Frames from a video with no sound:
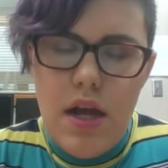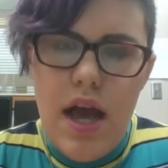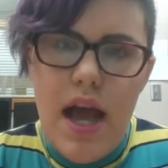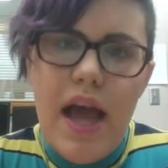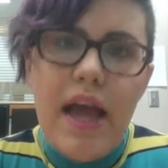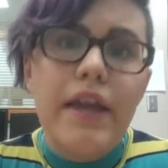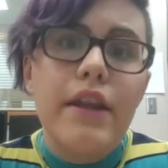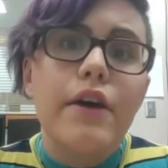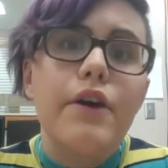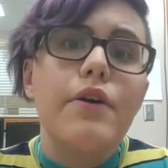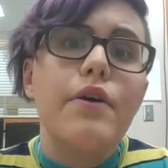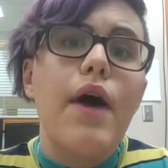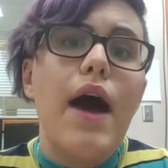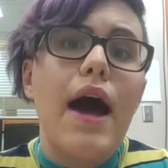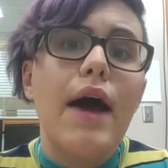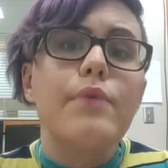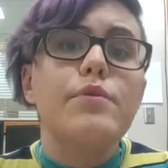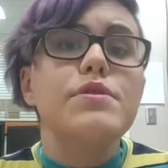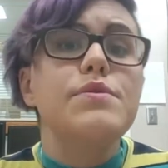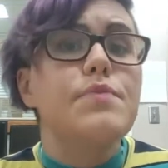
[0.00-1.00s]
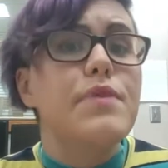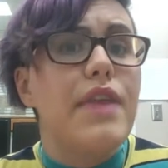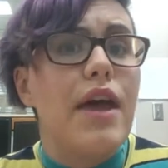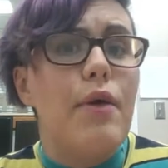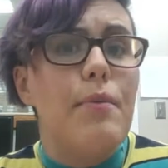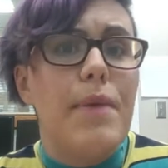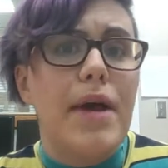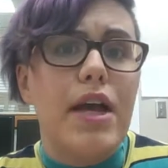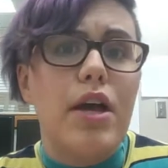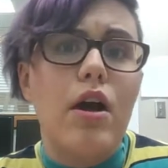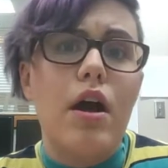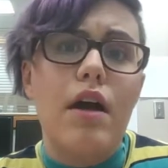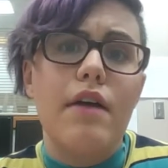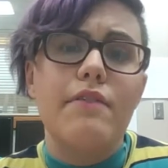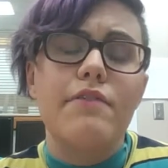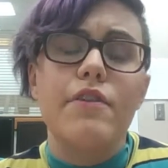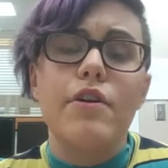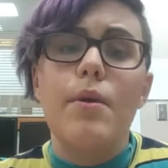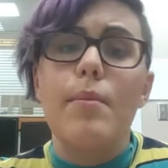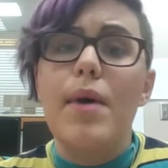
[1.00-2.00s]
I know I was without my car
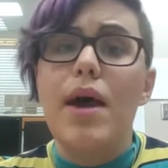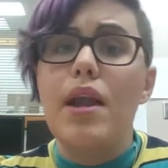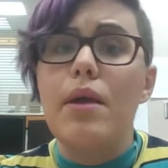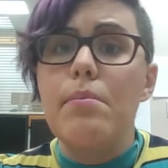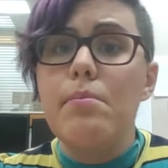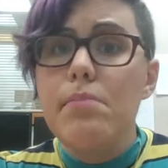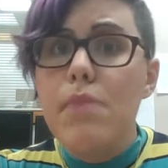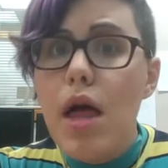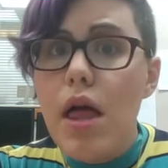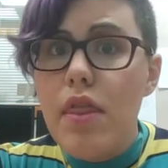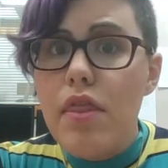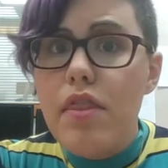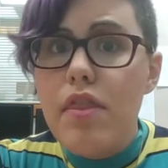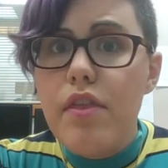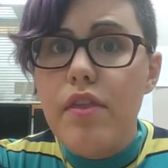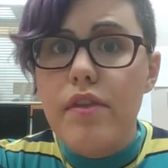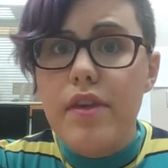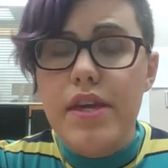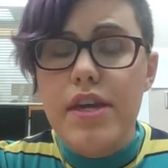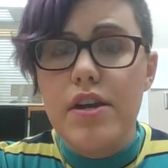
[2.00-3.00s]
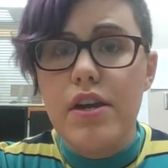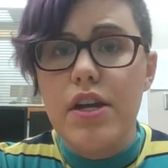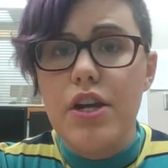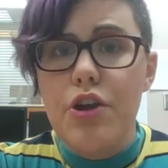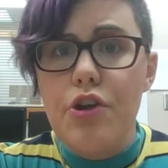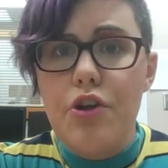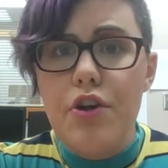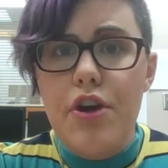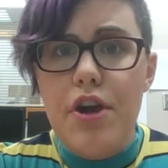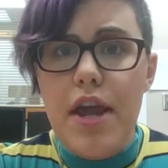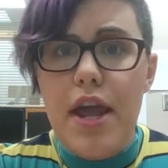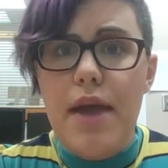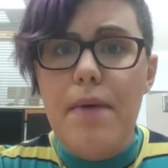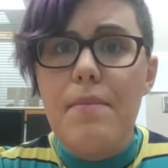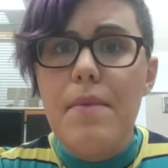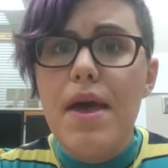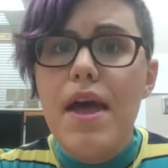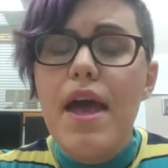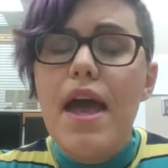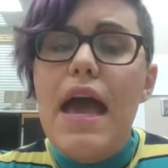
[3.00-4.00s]
for about a month here at Notre Dame,